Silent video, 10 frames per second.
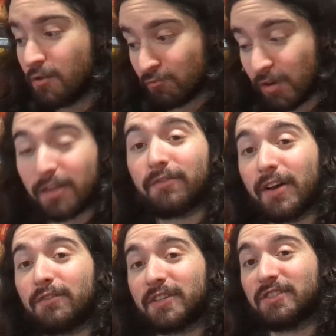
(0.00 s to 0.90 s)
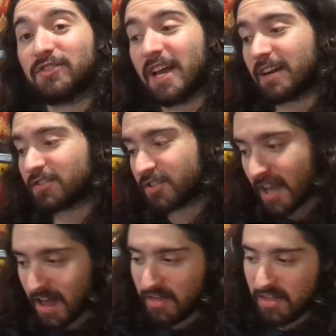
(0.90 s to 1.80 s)
Red Velvet is next,
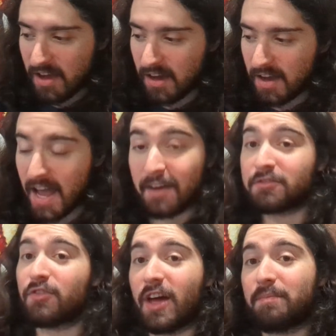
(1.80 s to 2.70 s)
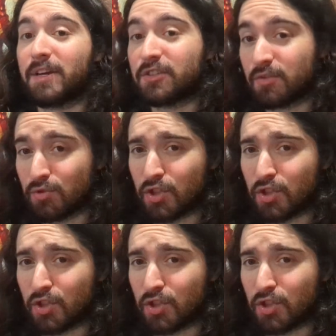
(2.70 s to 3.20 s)
and after that because it was